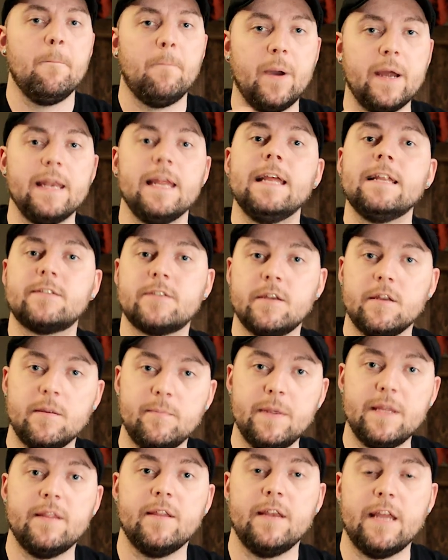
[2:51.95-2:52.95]
but it's gonna
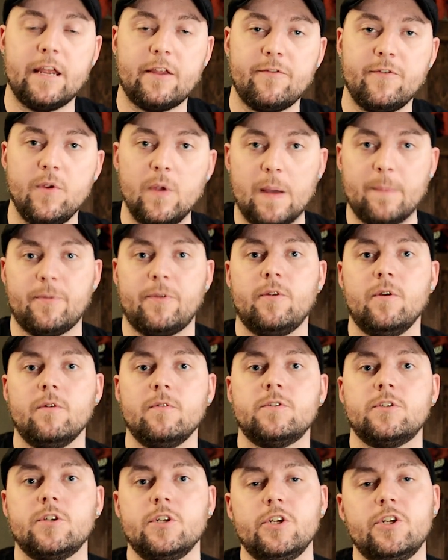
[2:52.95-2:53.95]
be the next few
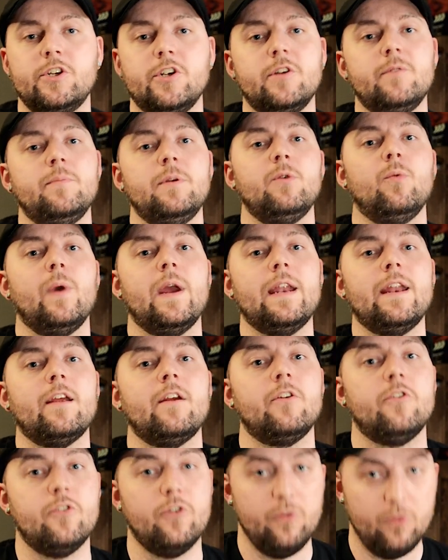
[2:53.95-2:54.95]
episodes, so you shouldn't be
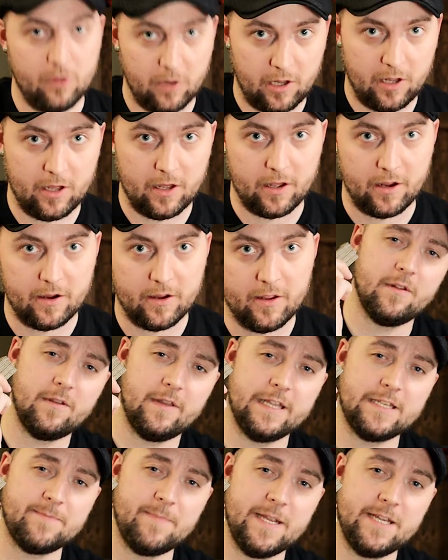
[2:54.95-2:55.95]
waiting too long.
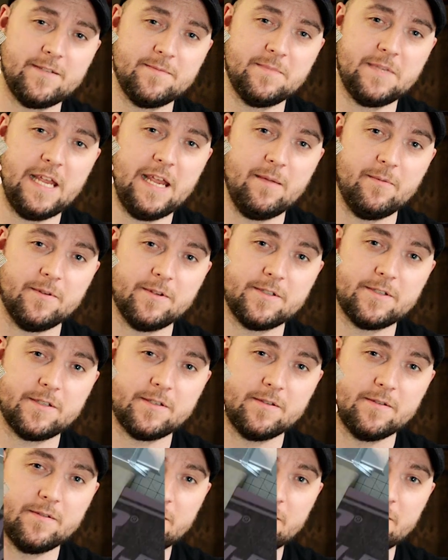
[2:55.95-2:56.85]
Let's make some tables.